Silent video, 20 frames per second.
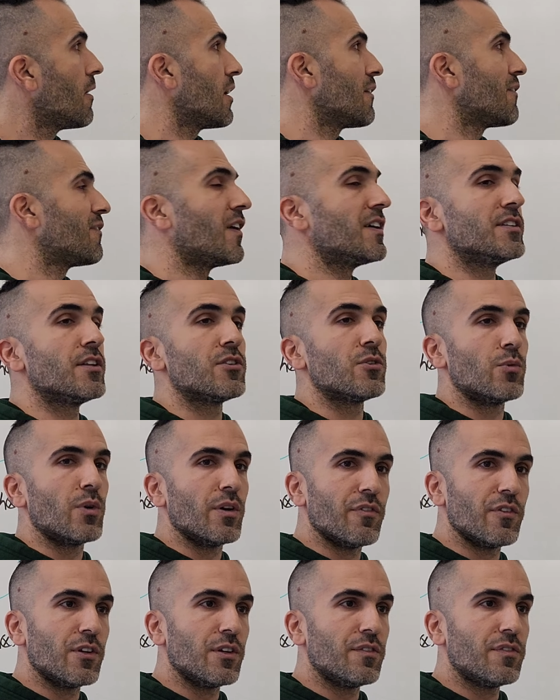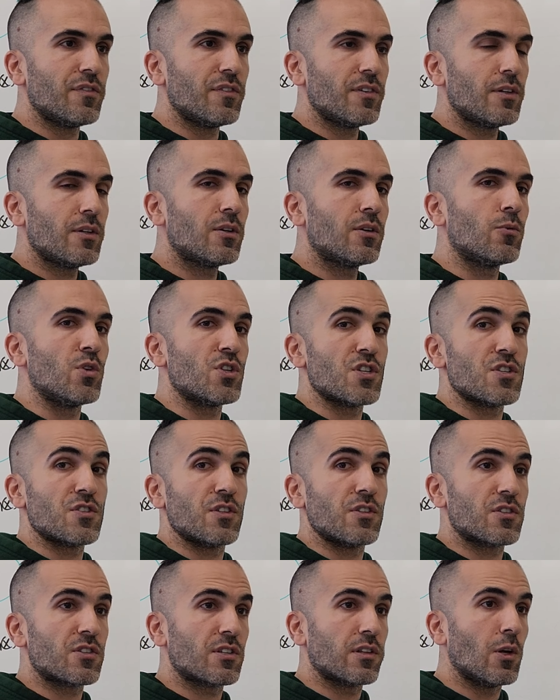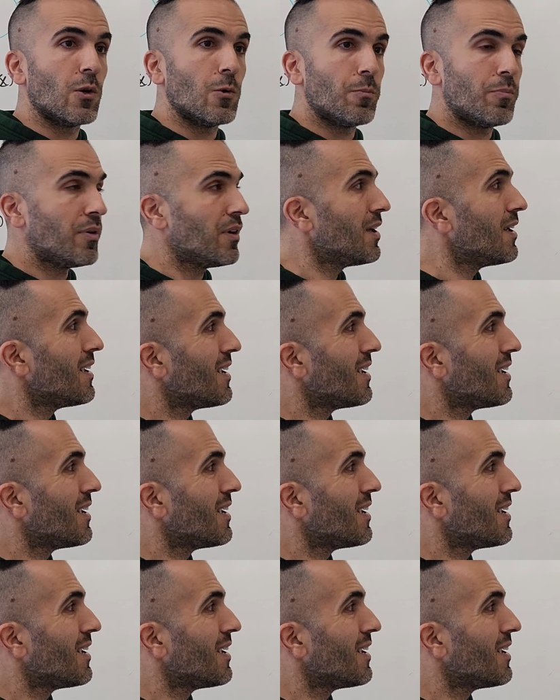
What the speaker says: Got to find the derivative, which is the slope.